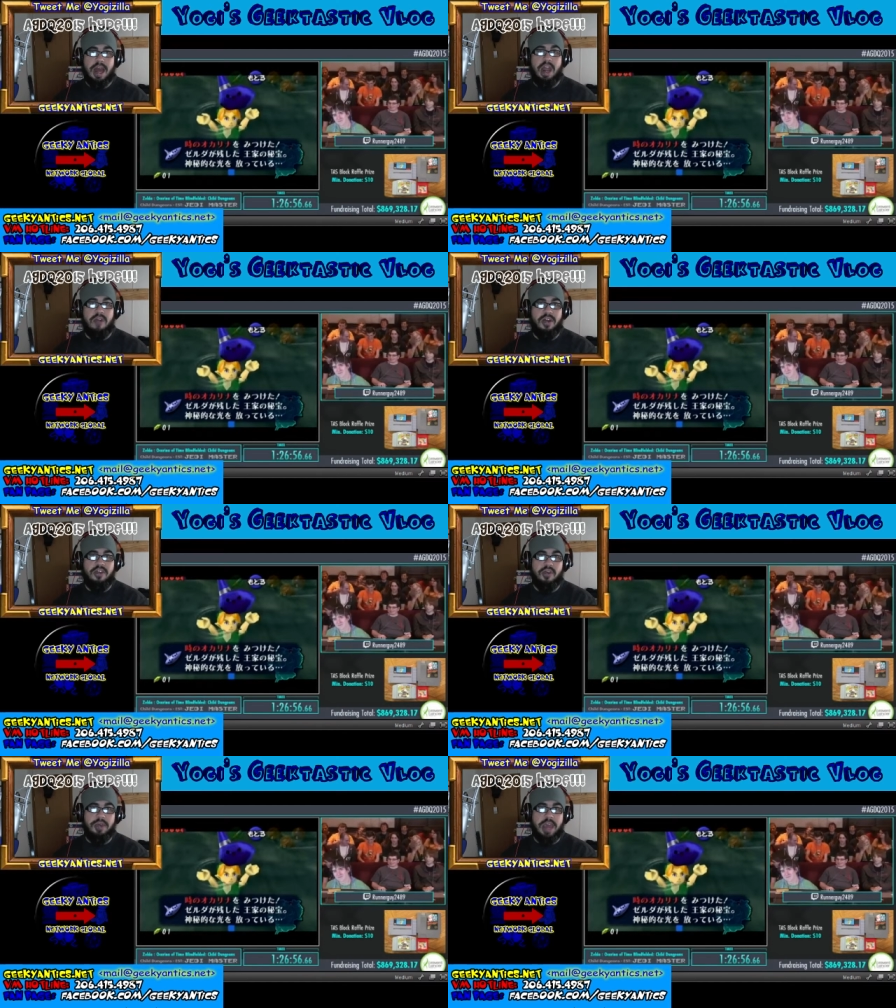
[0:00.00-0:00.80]
retro
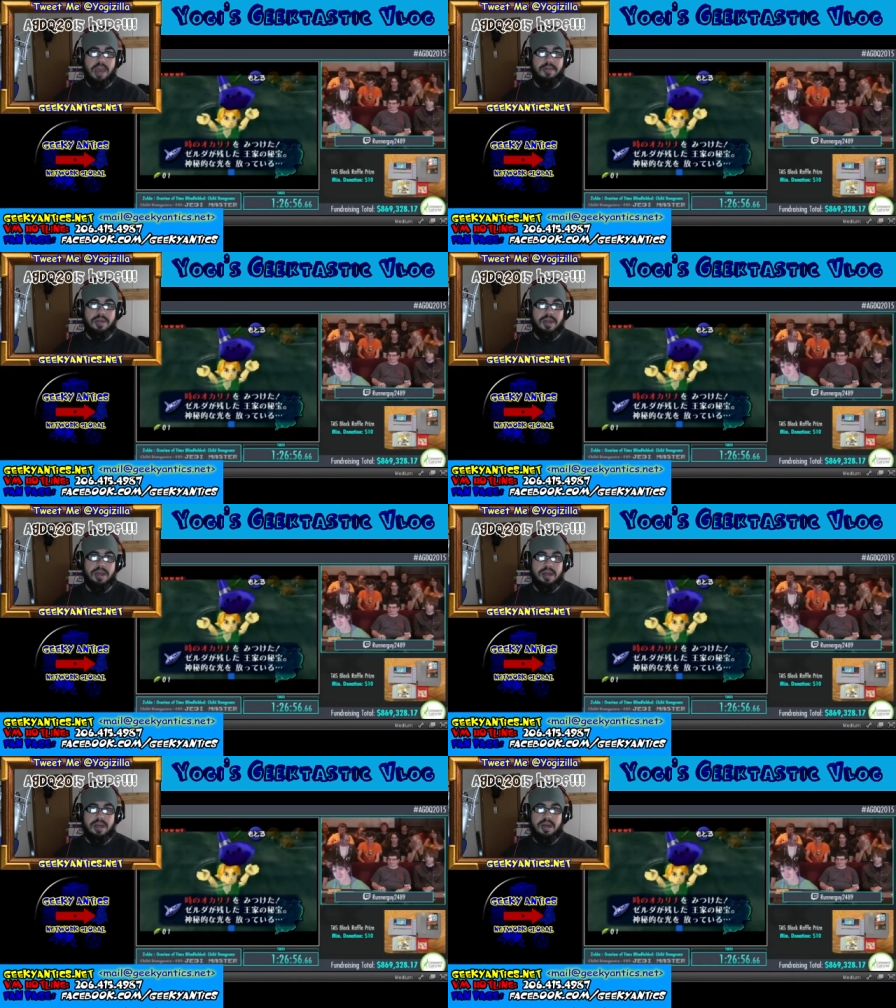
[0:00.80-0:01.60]
games,
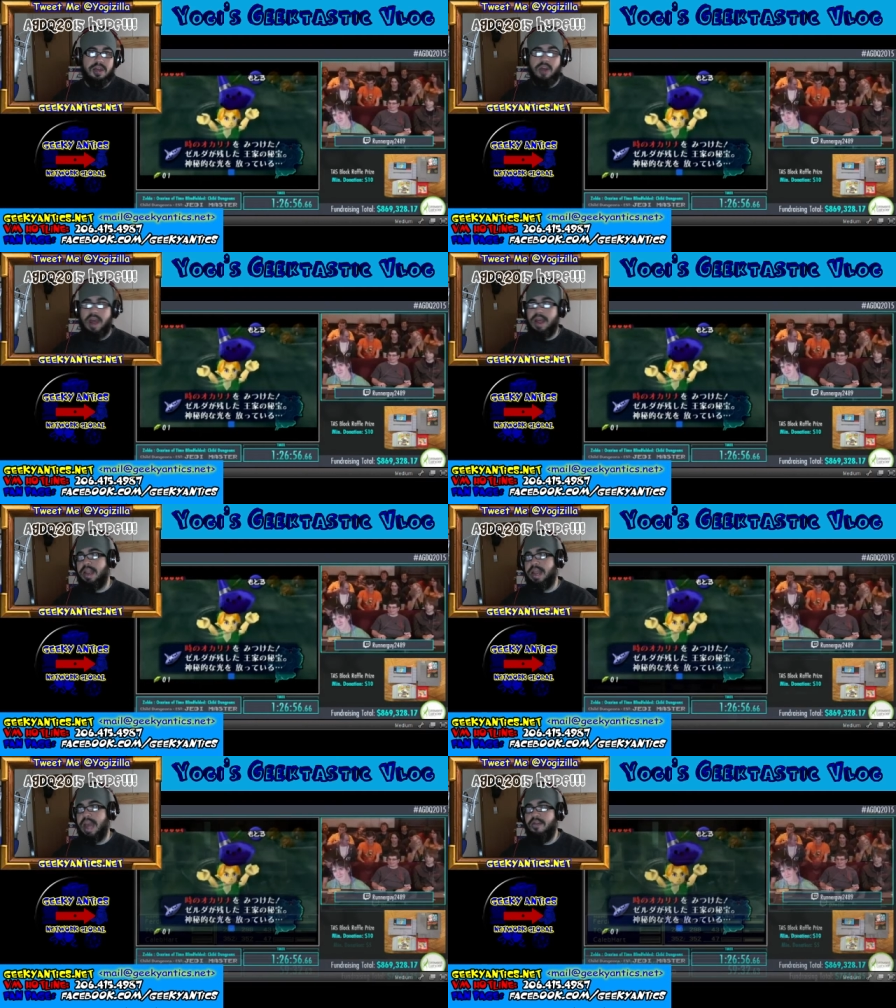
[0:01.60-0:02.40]
so they
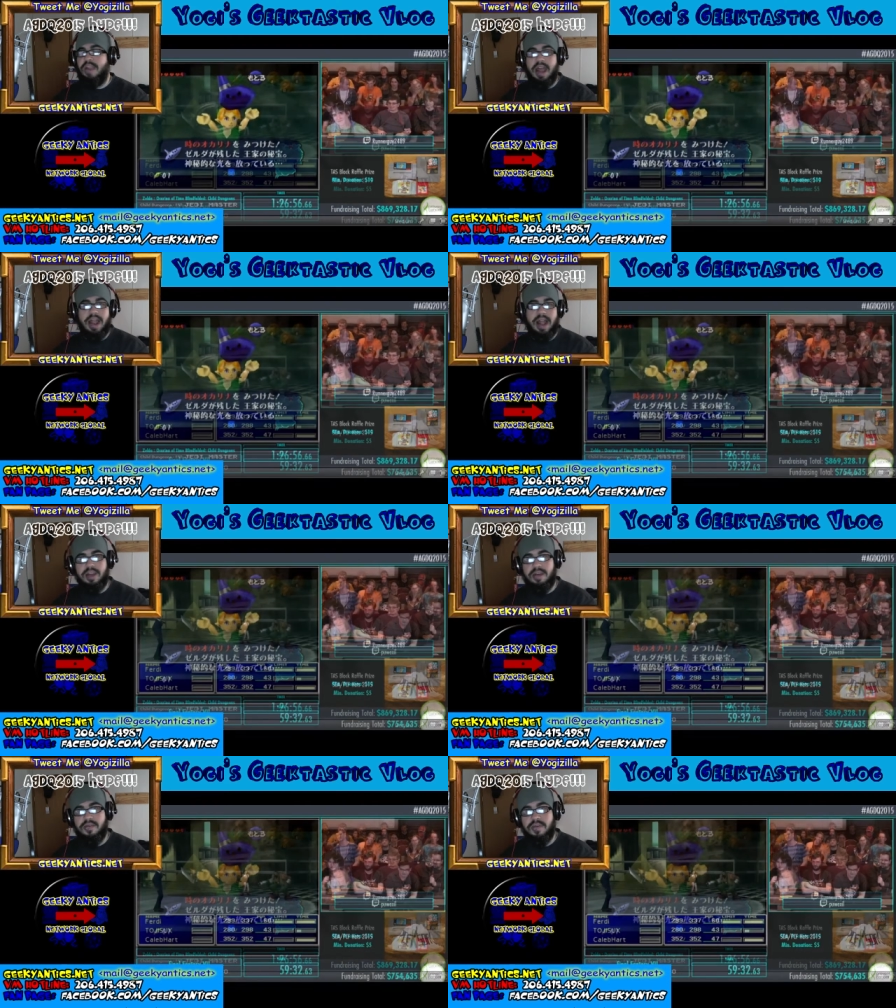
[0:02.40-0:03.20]
have a lot of that
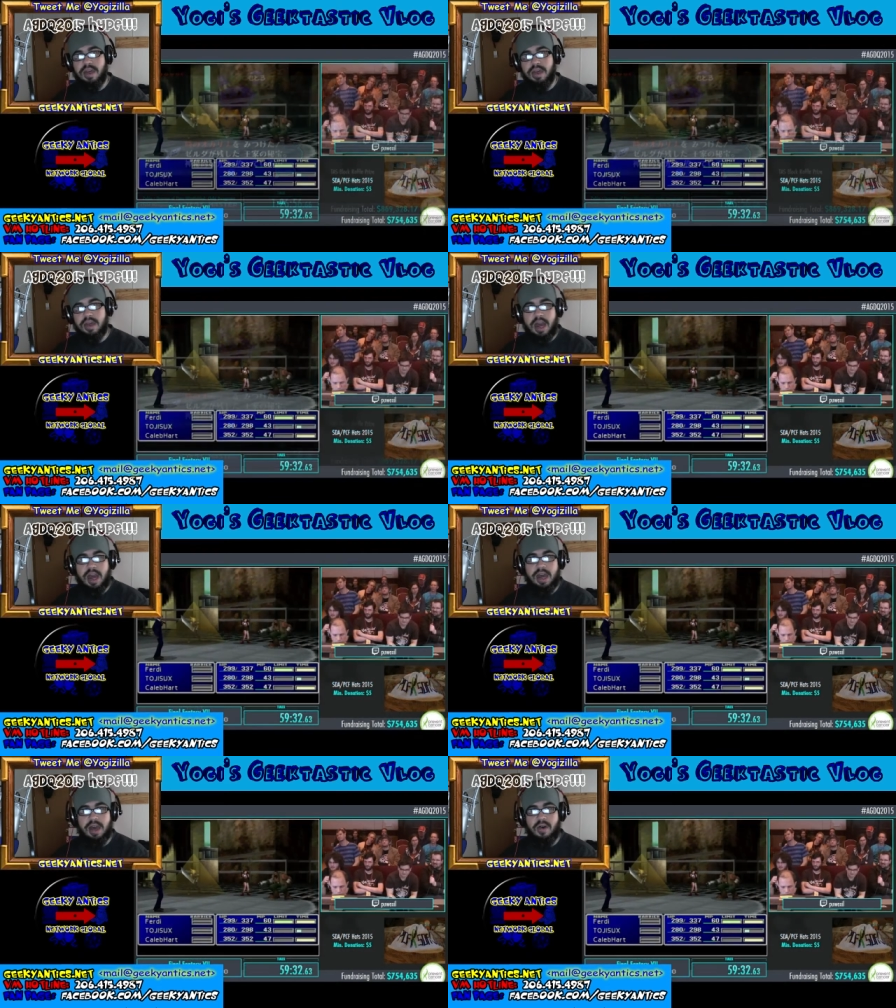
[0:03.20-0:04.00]
stuff
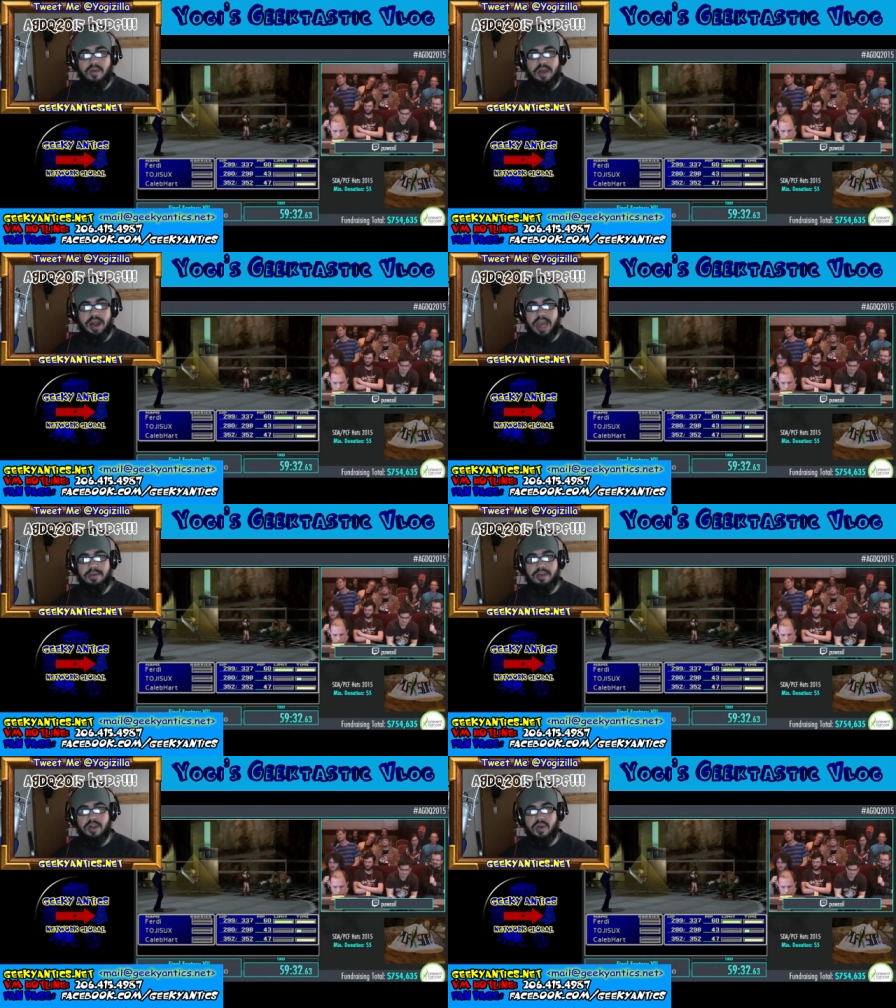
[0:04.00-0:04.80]
over at Games
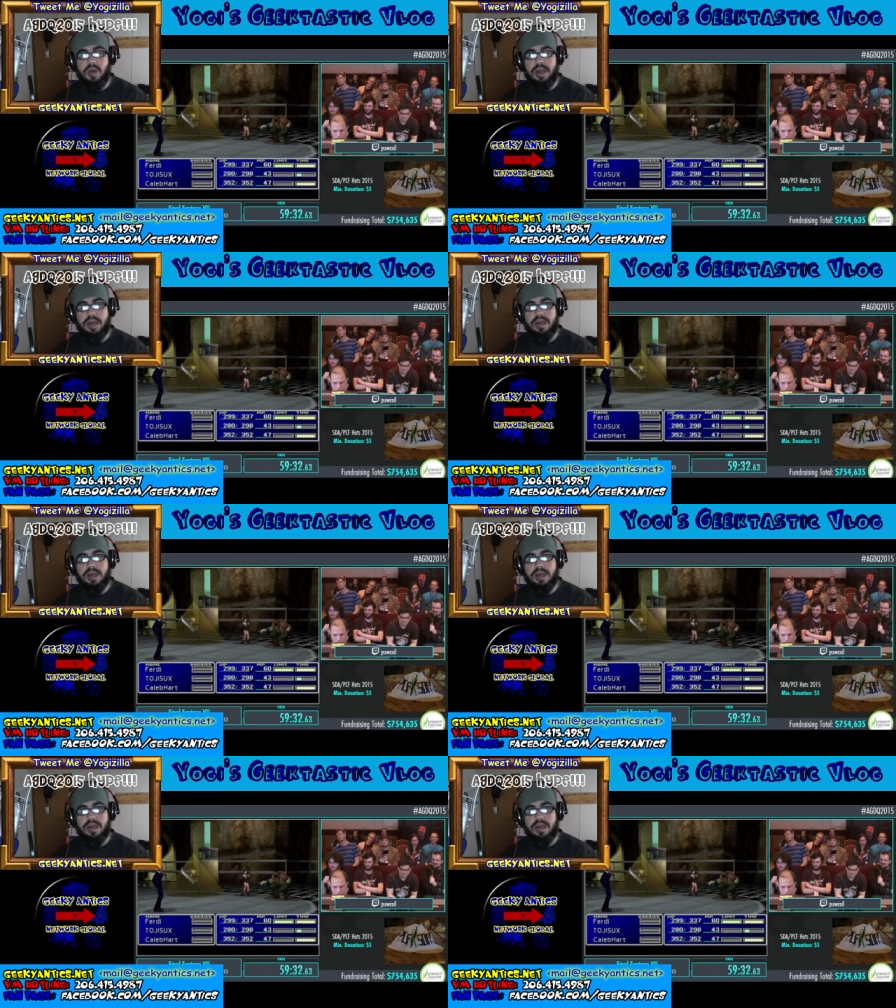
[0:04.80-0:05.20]
Done Quick.